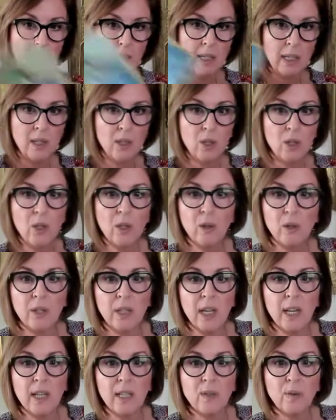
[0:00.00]
These two
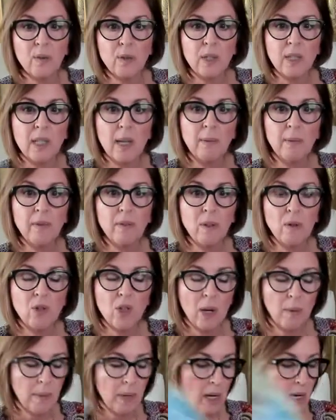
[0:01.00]
things, for some of you
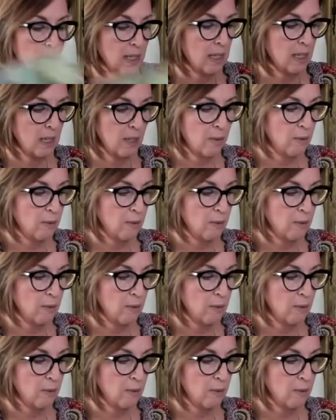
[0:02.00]
Geminis, it's